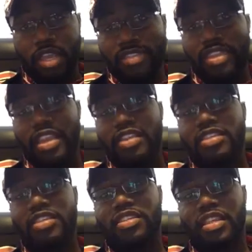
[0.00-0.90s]
The
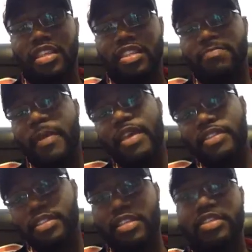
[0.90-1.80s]
ACC this
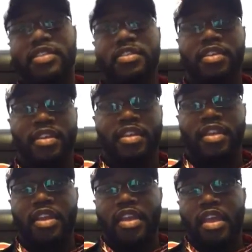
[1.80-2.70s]
past season
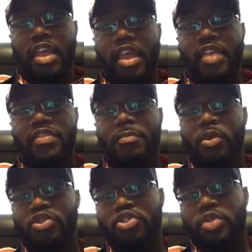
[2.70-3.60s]
had the
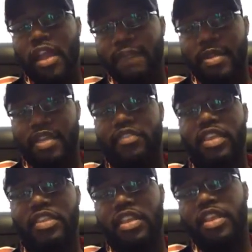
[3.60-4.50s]
most draft picks
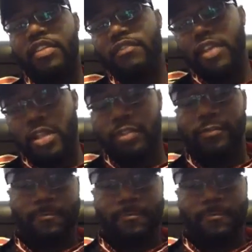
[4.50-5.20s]
in the NFL.